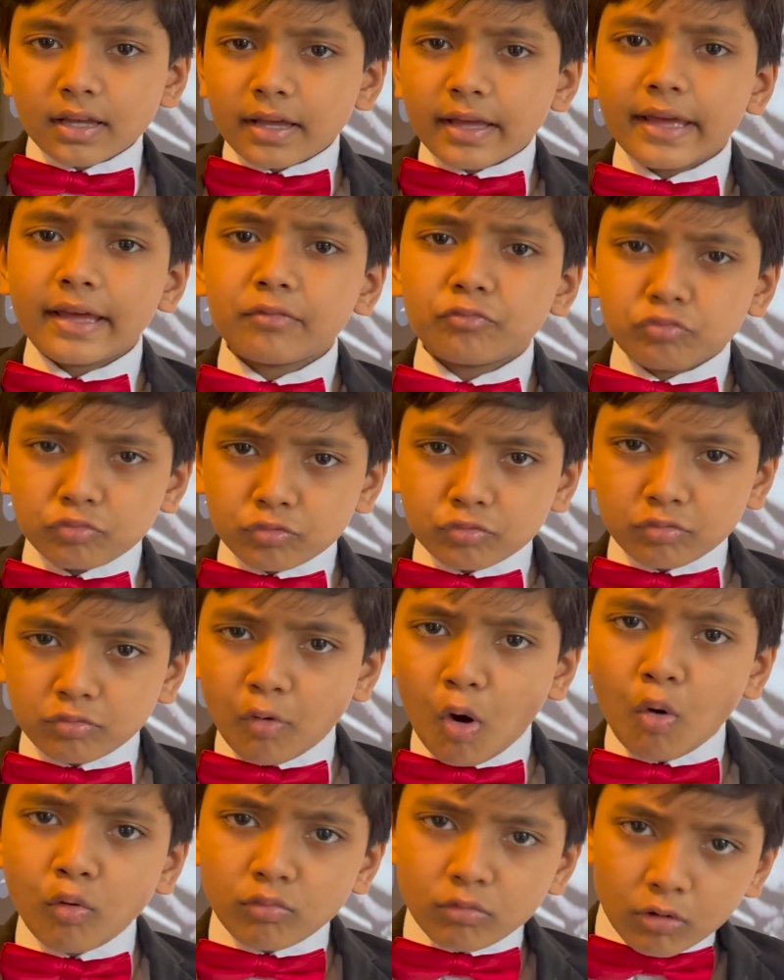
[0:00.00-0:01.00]
It
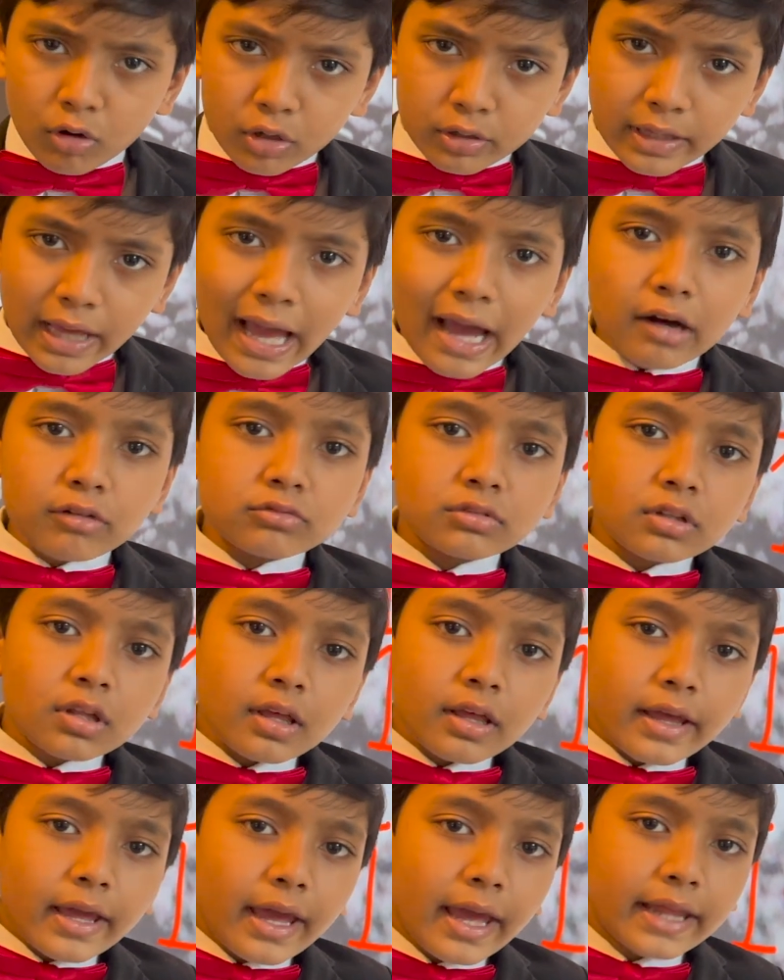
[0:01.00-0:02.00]
won't work out.
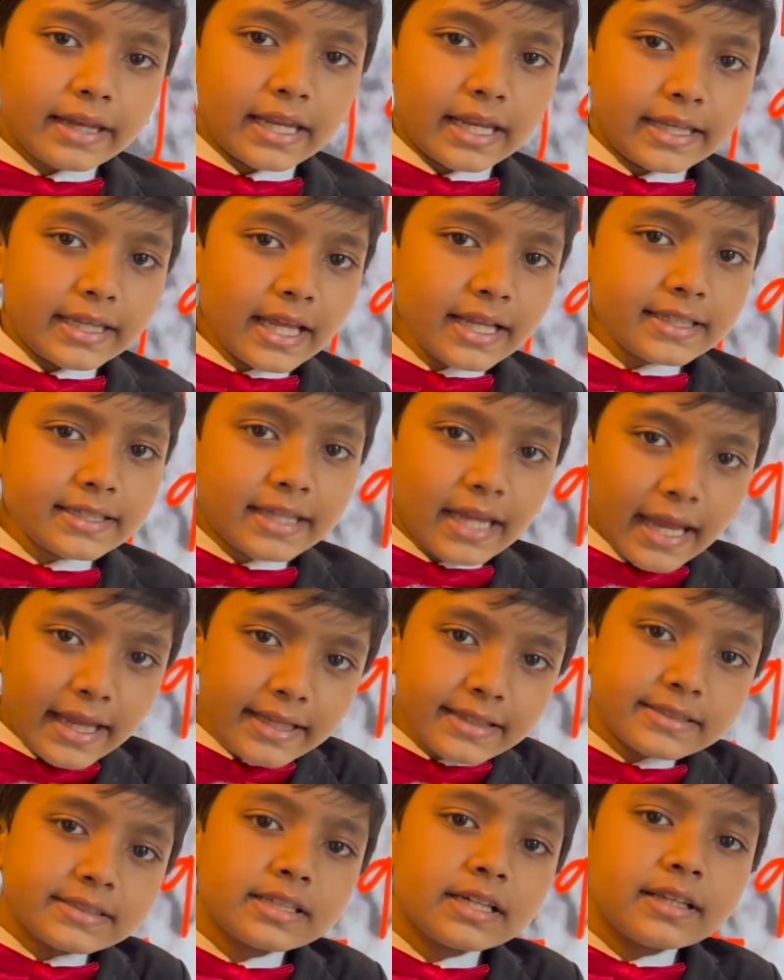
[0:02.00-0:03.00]
And in this
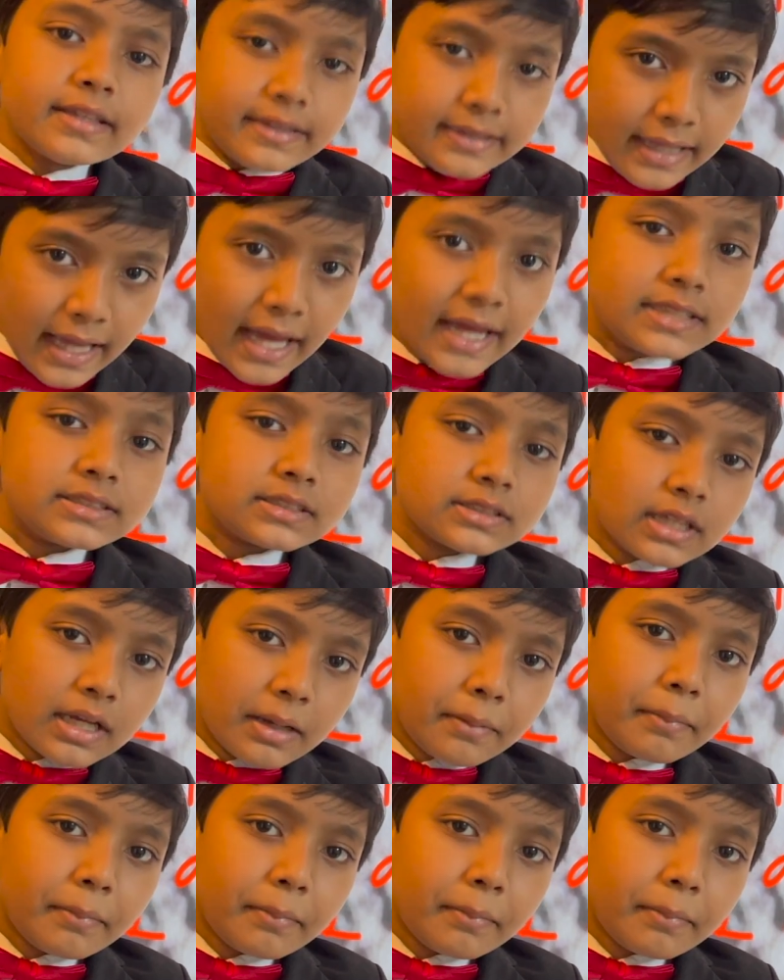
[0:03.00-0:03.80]
case, yes,